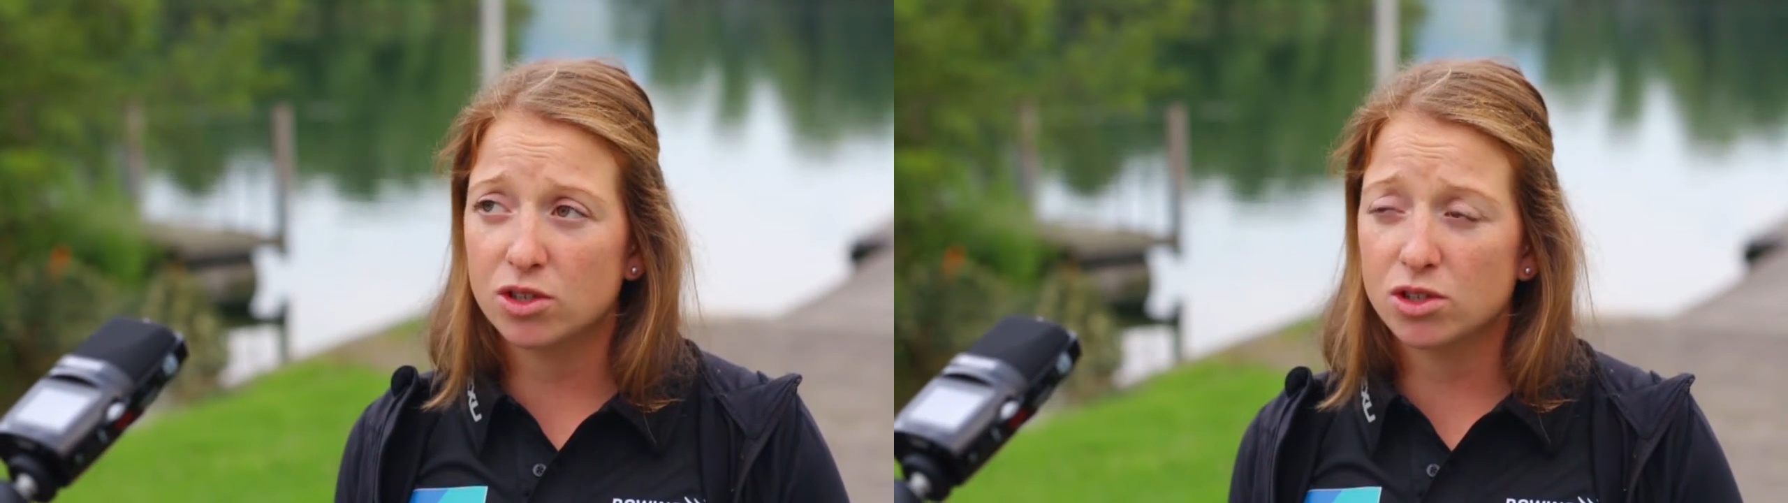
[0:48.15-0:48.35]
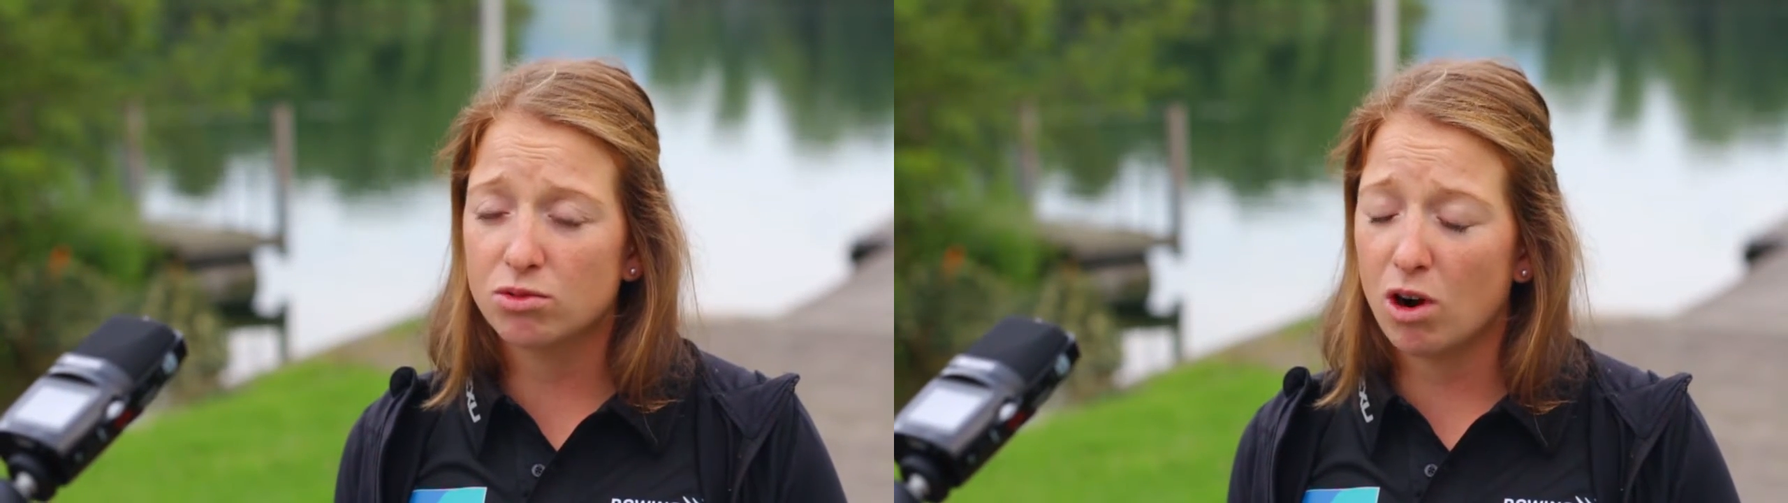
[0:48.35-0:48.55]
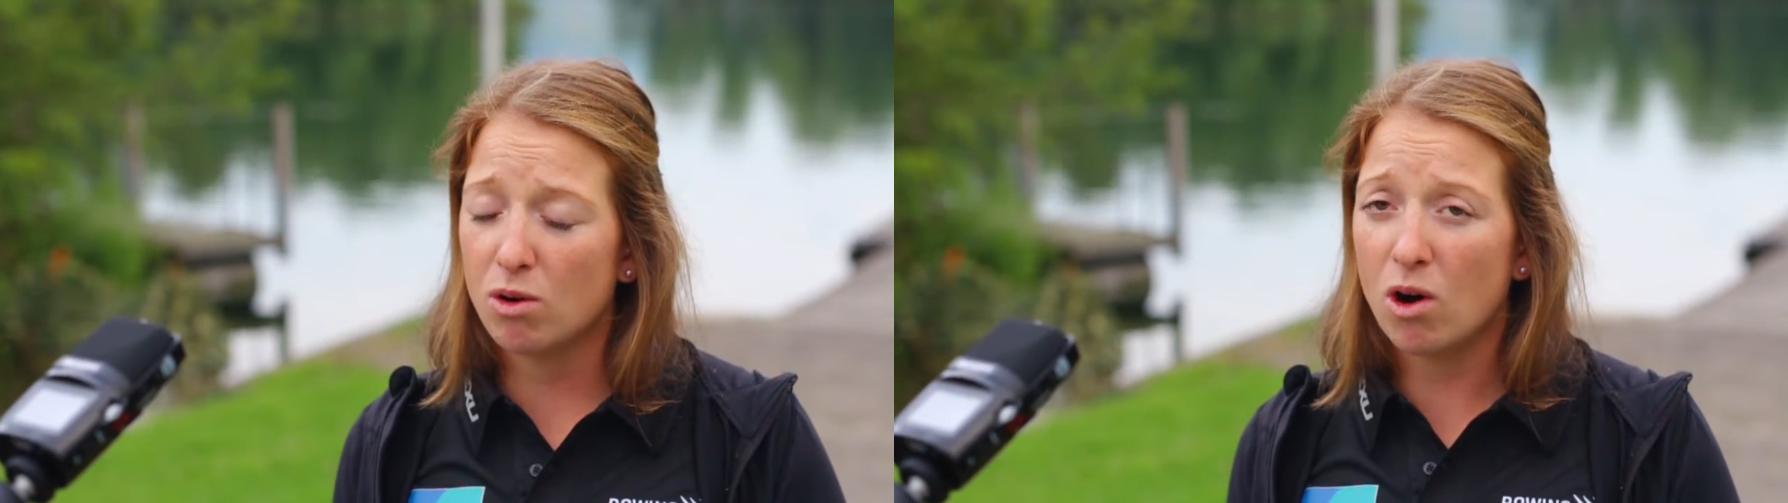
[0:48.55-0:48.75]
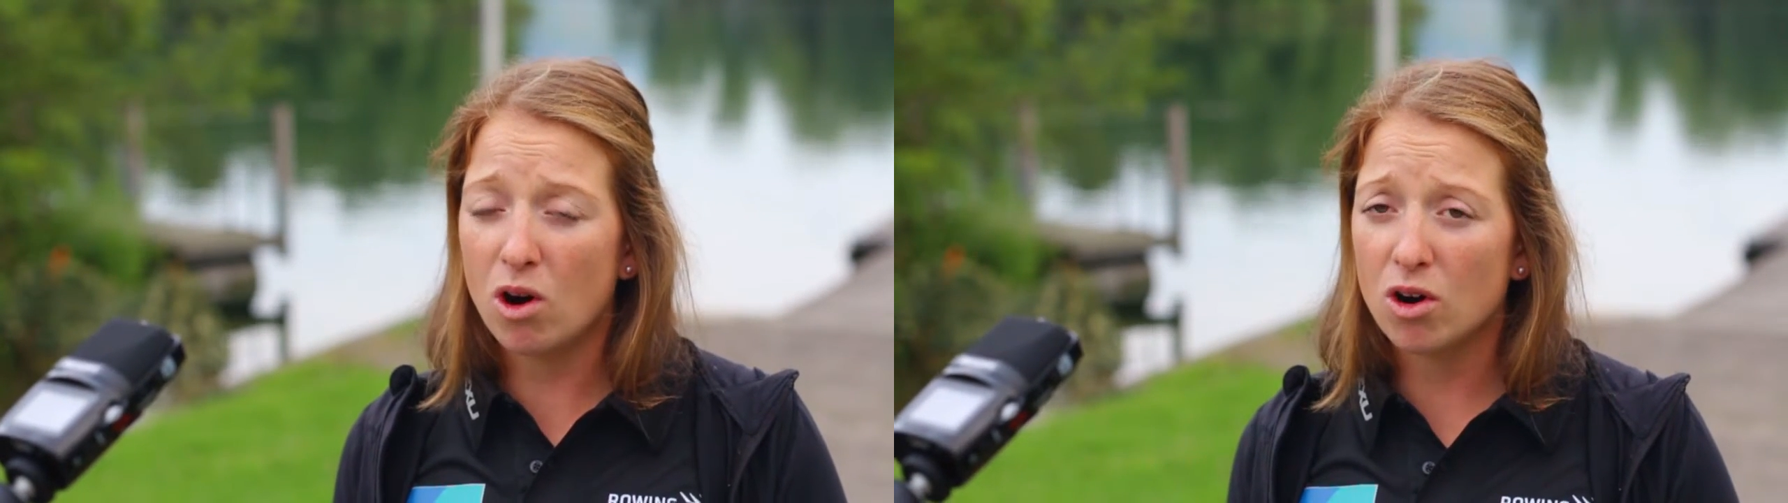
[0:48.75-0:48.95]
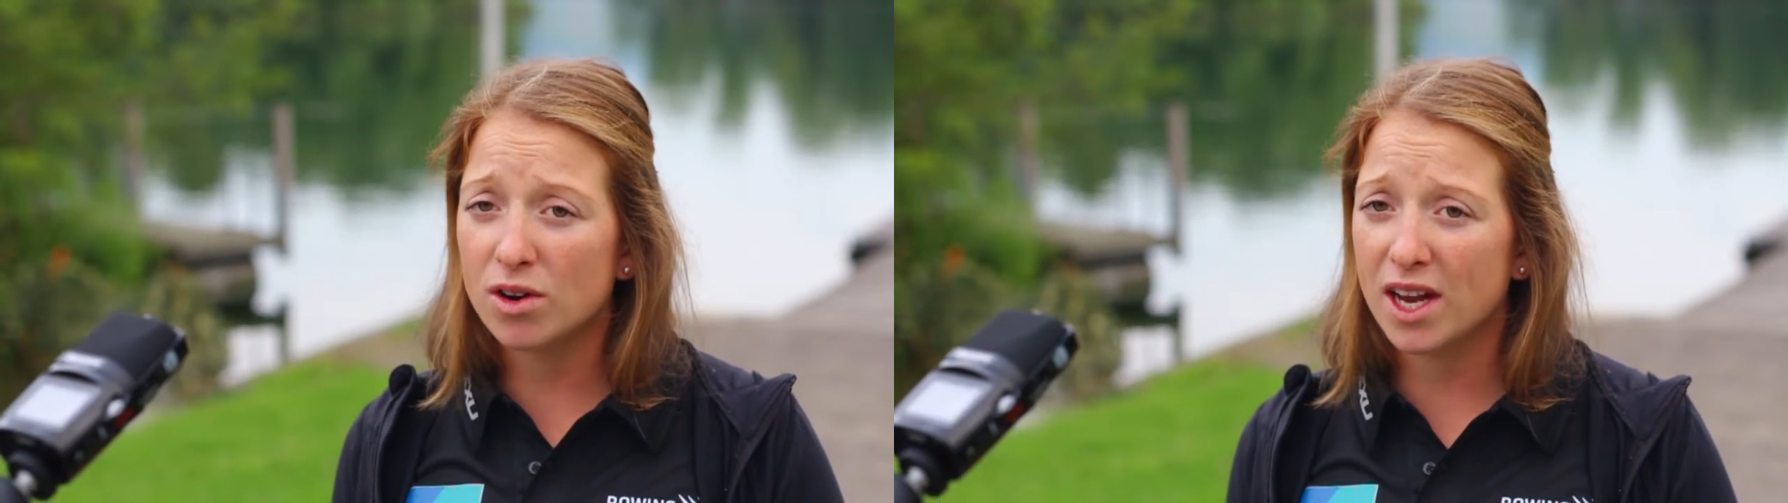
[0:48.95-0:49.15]
huge role
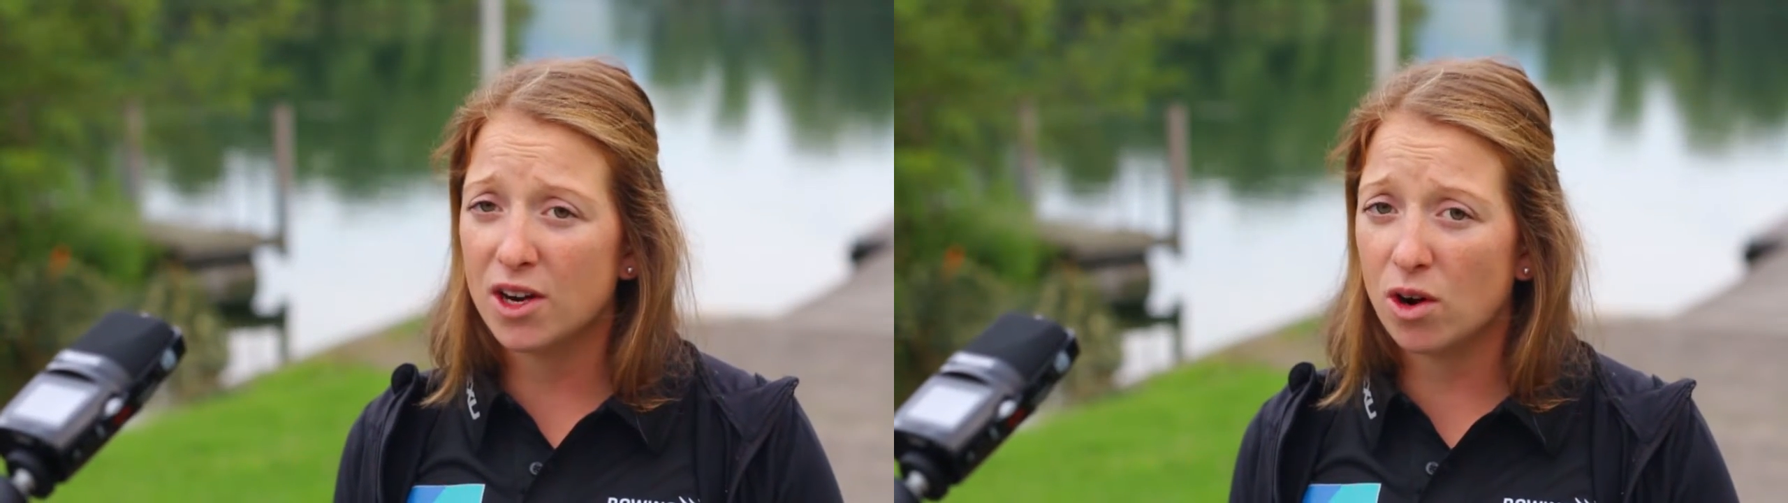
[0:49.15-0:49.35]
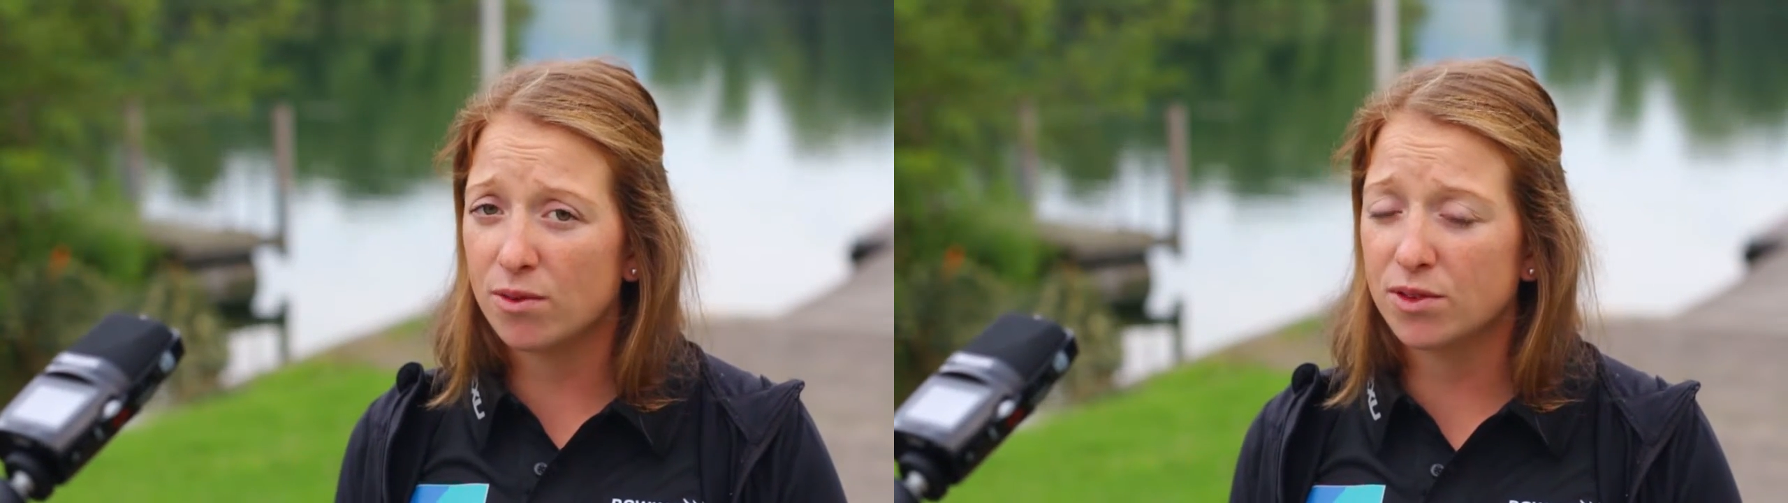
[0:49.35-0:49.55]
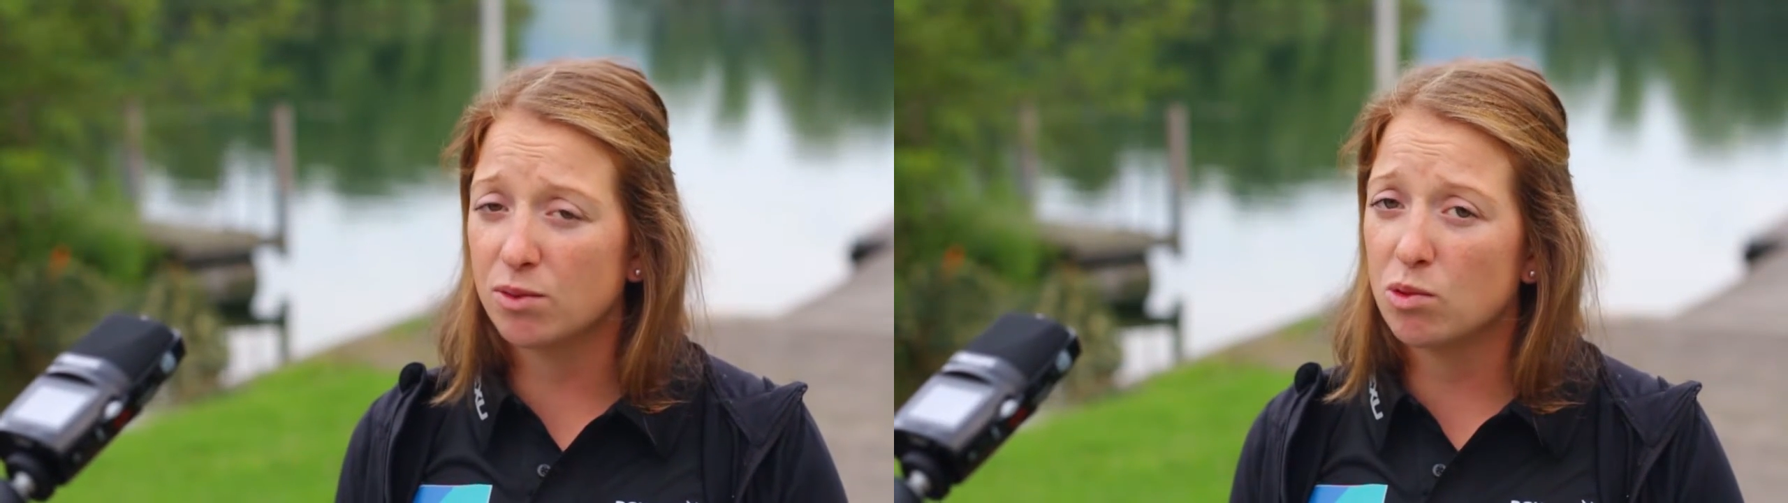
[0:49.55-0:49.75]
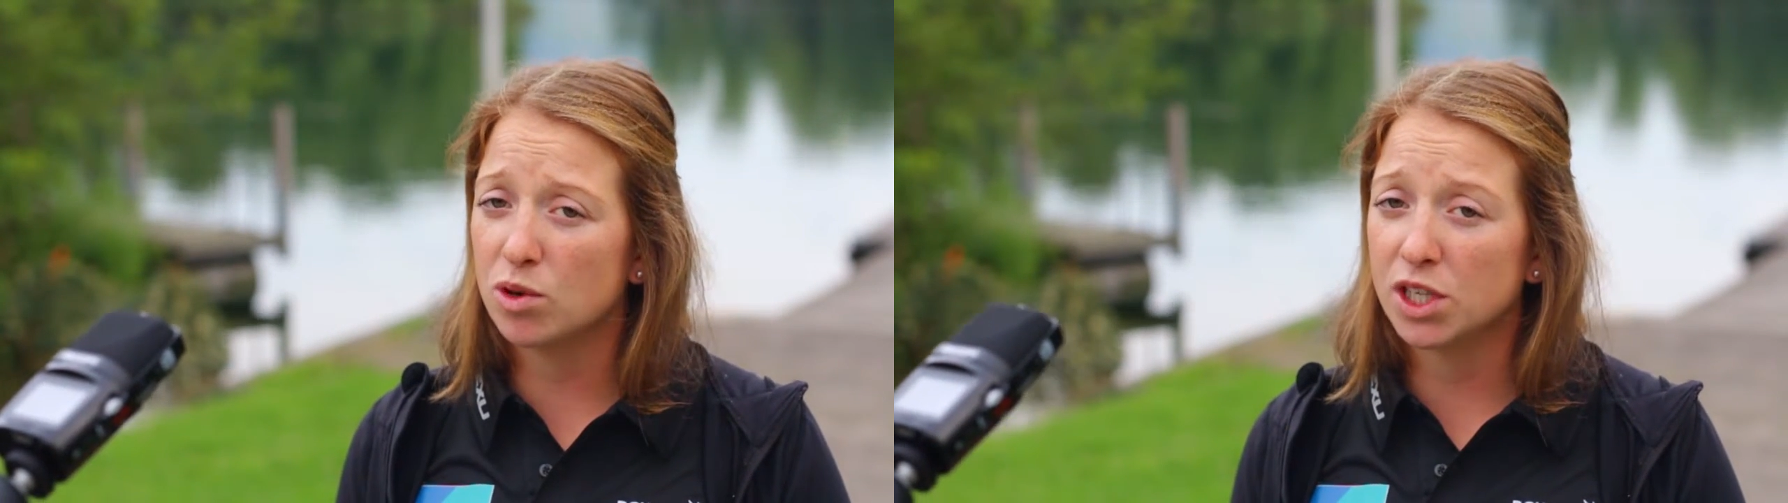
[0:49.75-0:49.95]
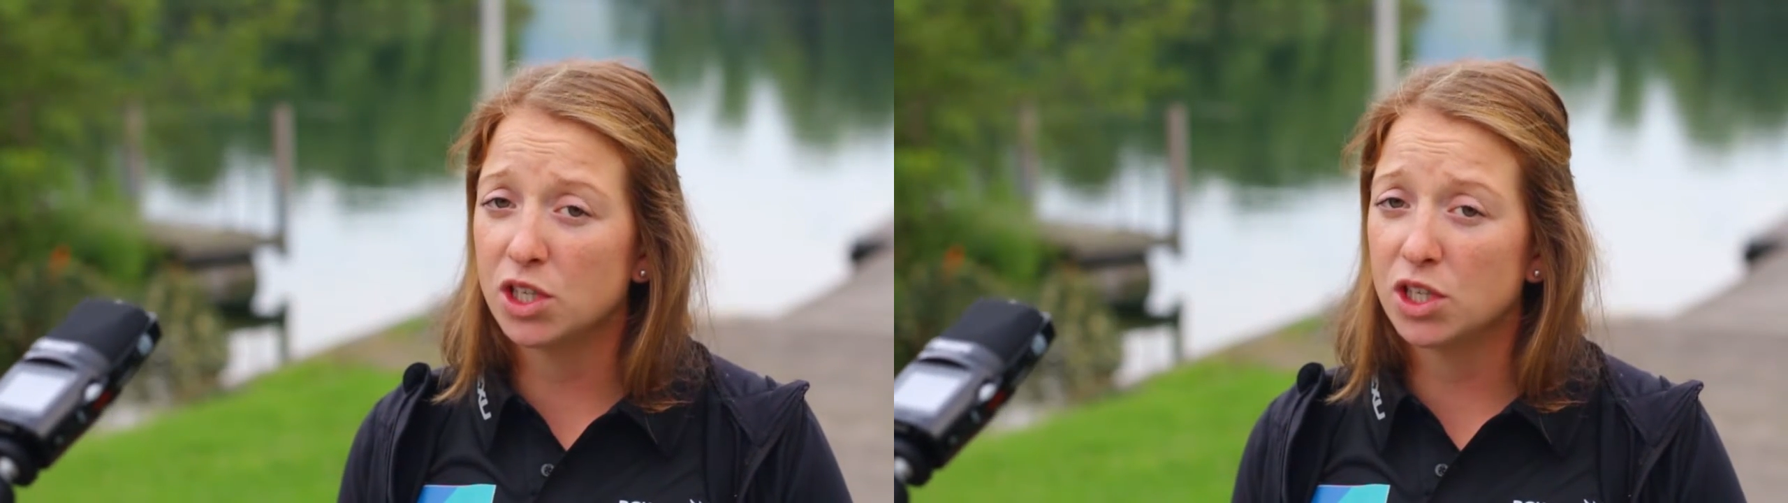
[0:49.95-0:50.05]
on and off the water.